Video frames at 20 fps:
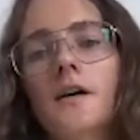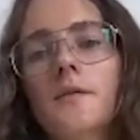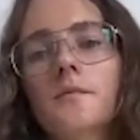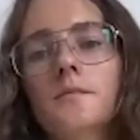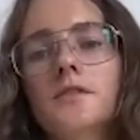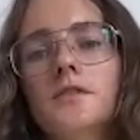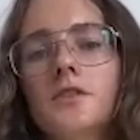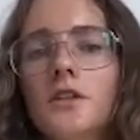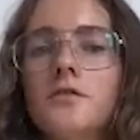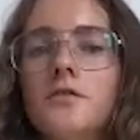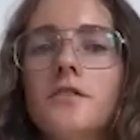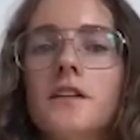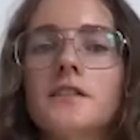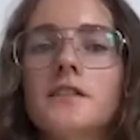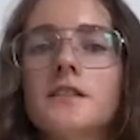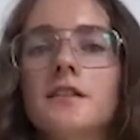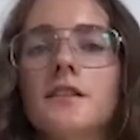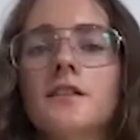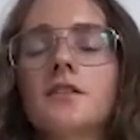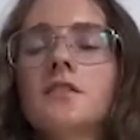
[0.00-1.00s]
surface,
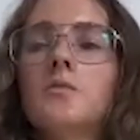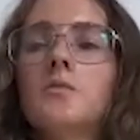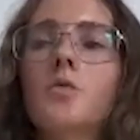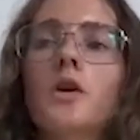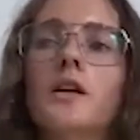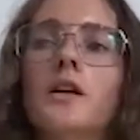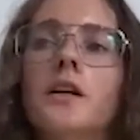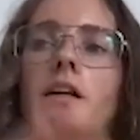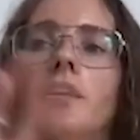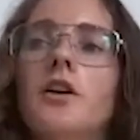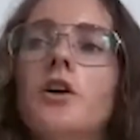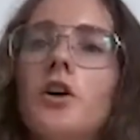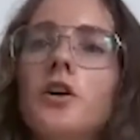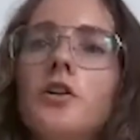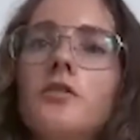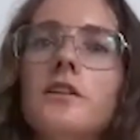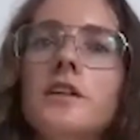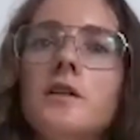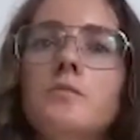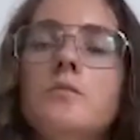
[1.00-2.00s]
and there's more like
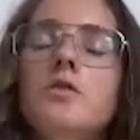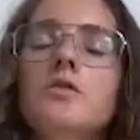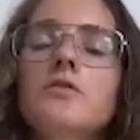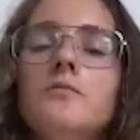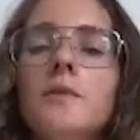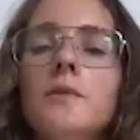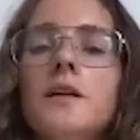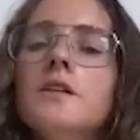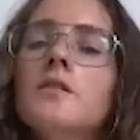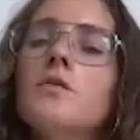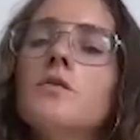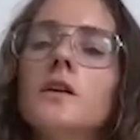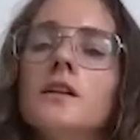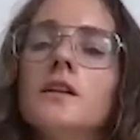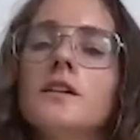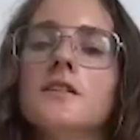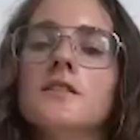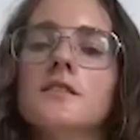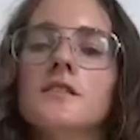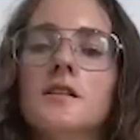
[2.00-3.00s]
curvy movement,
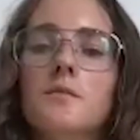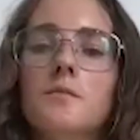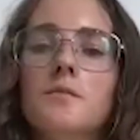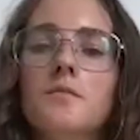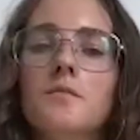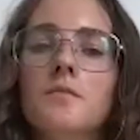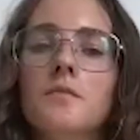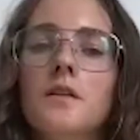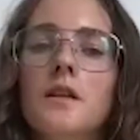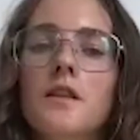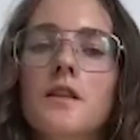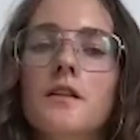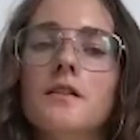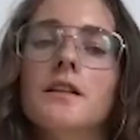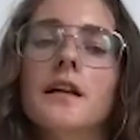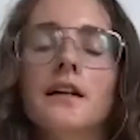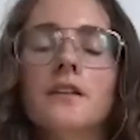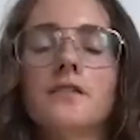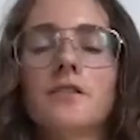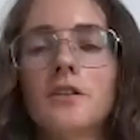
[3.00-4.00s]
whereas the
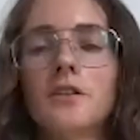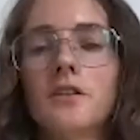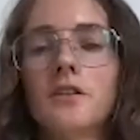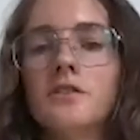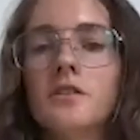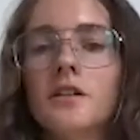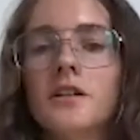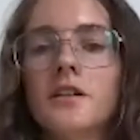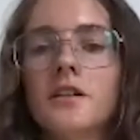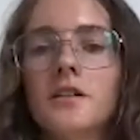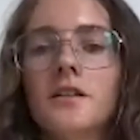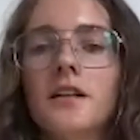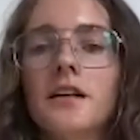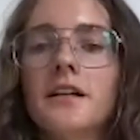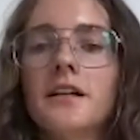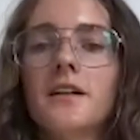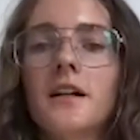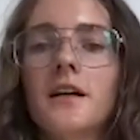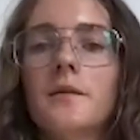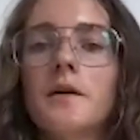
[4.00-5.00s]
lanterns are like
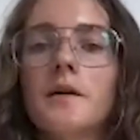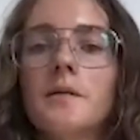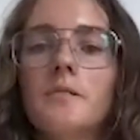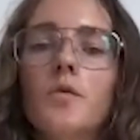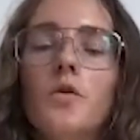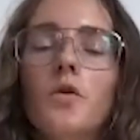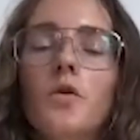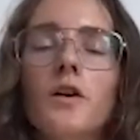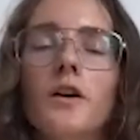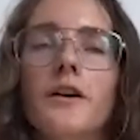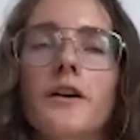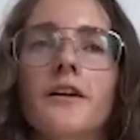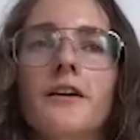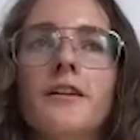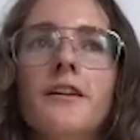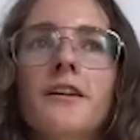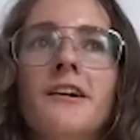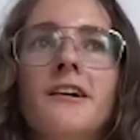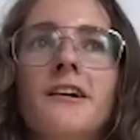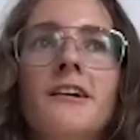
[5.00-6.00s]
a bit more,
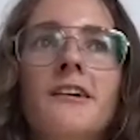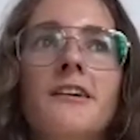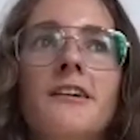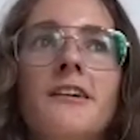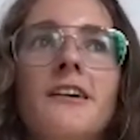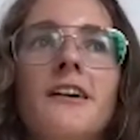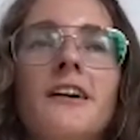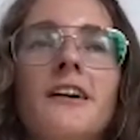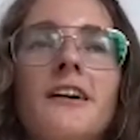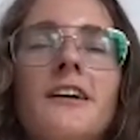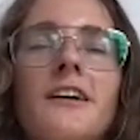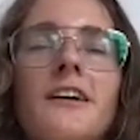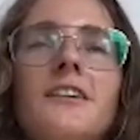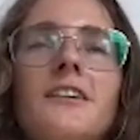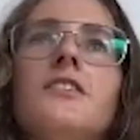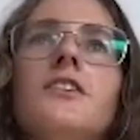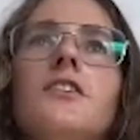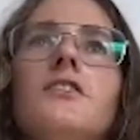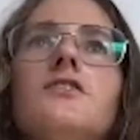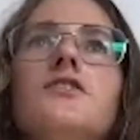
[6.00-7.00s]
I don't know,
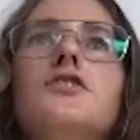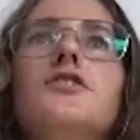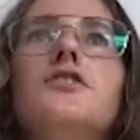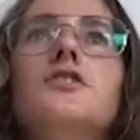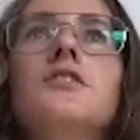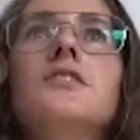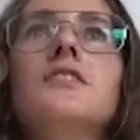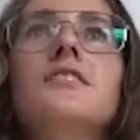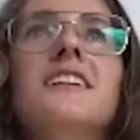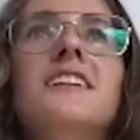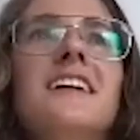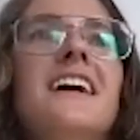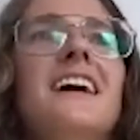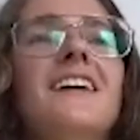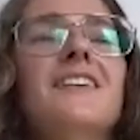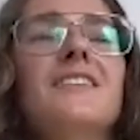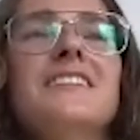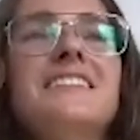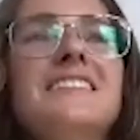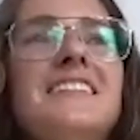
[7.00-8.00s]
I don't
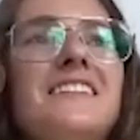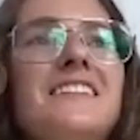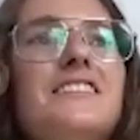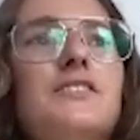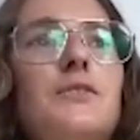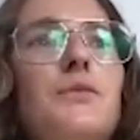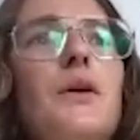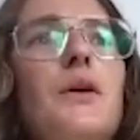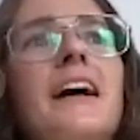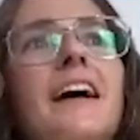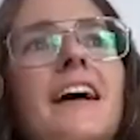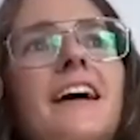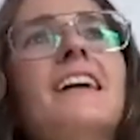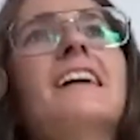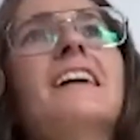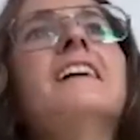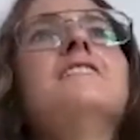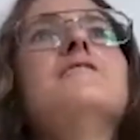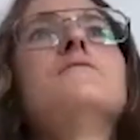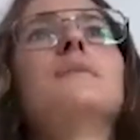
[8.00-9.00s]
want to say square,
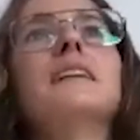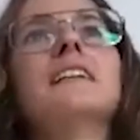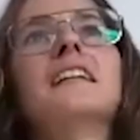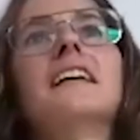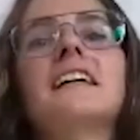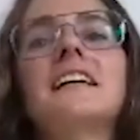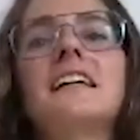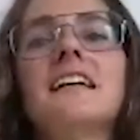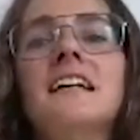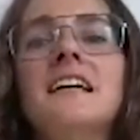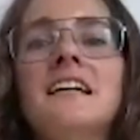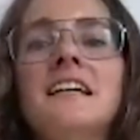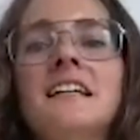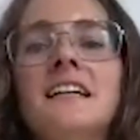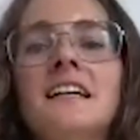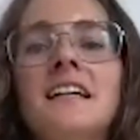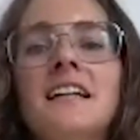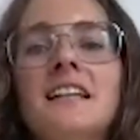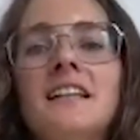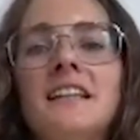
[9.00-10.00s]
but like
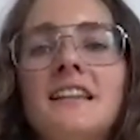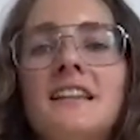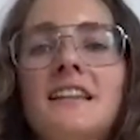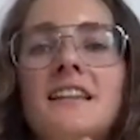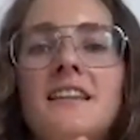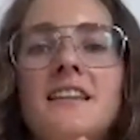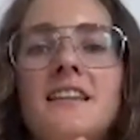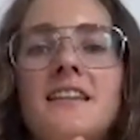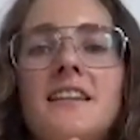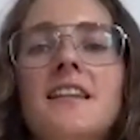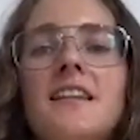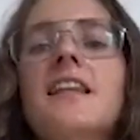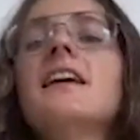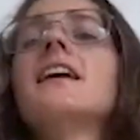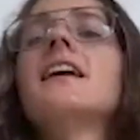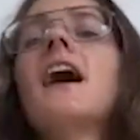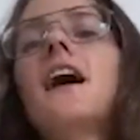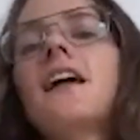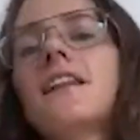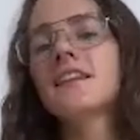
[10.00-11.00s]

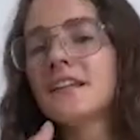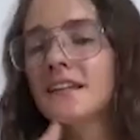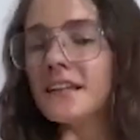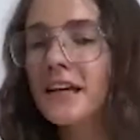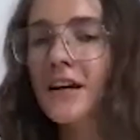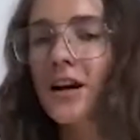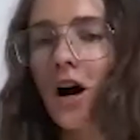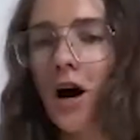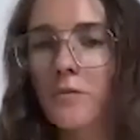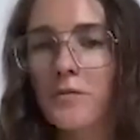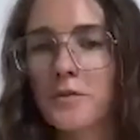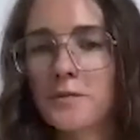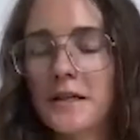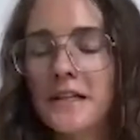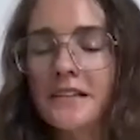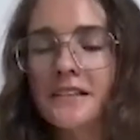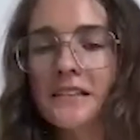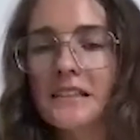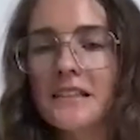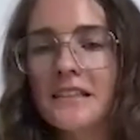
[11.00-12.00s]
I they
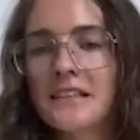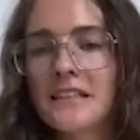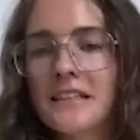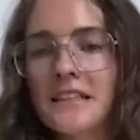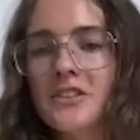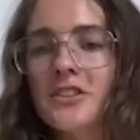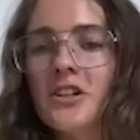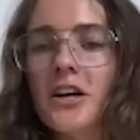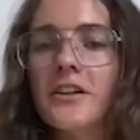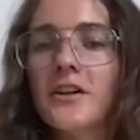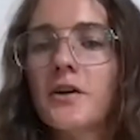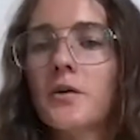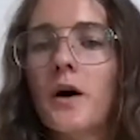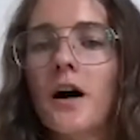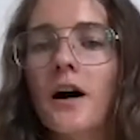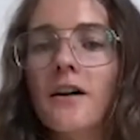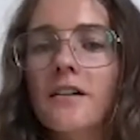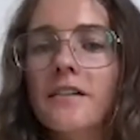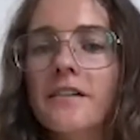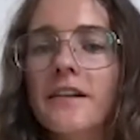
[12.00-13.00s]
complement each other
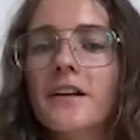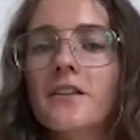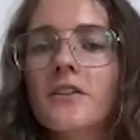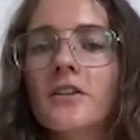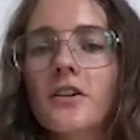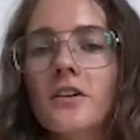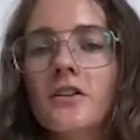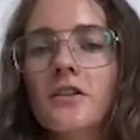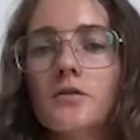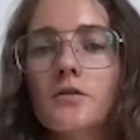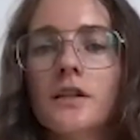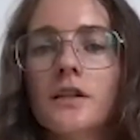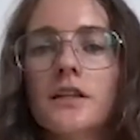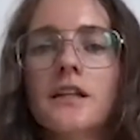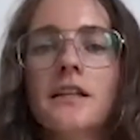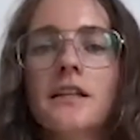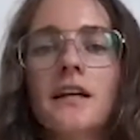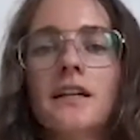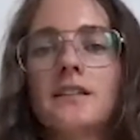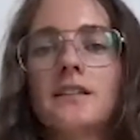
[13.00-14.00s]
well, and they look really
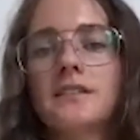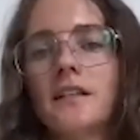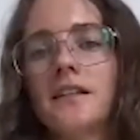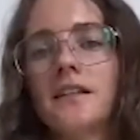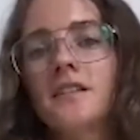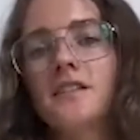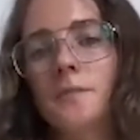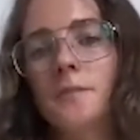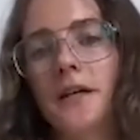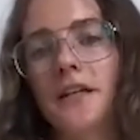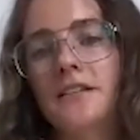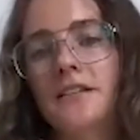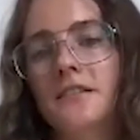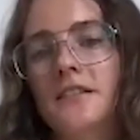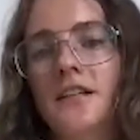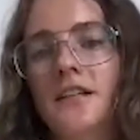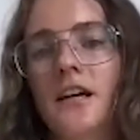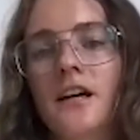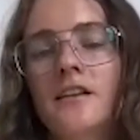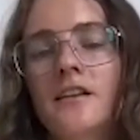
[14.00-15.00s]
nice in a space
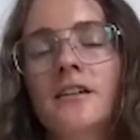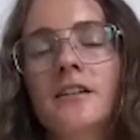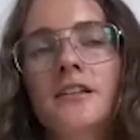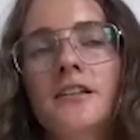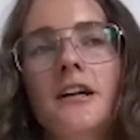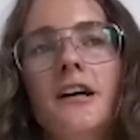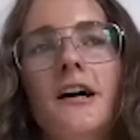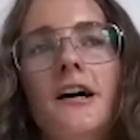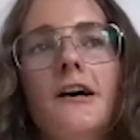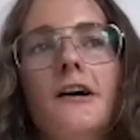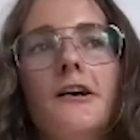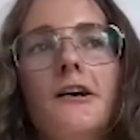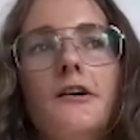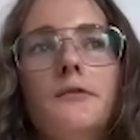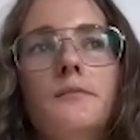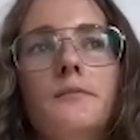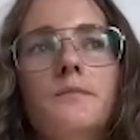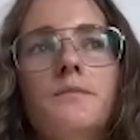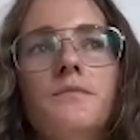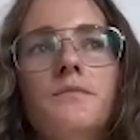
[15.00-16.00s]
together.
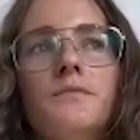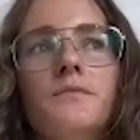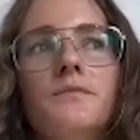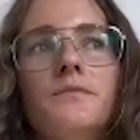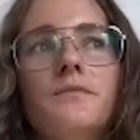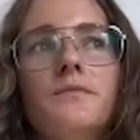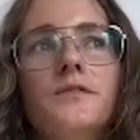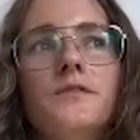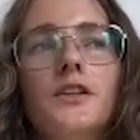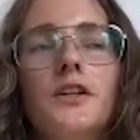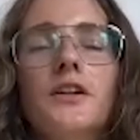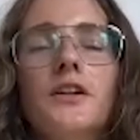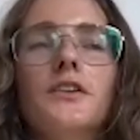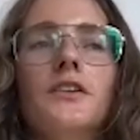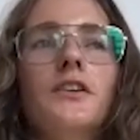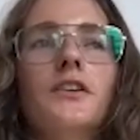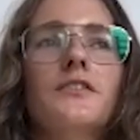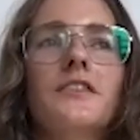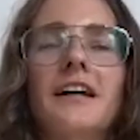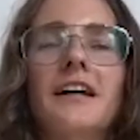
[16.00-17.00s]
So I don't
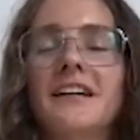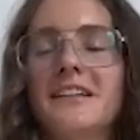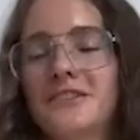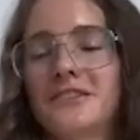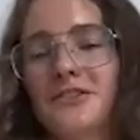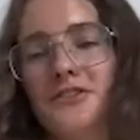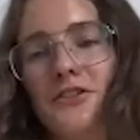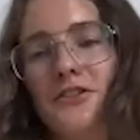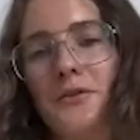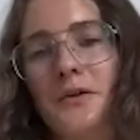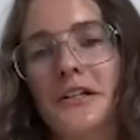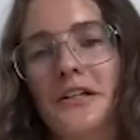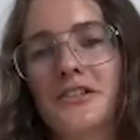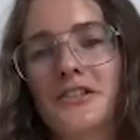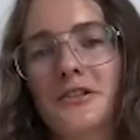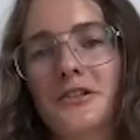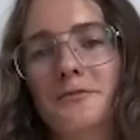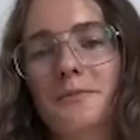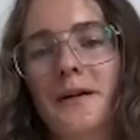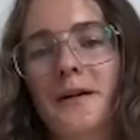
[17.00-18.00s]
know if that answers your
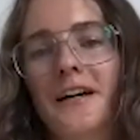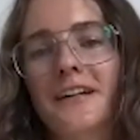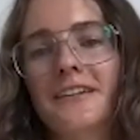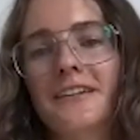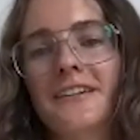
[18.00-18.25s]
question, but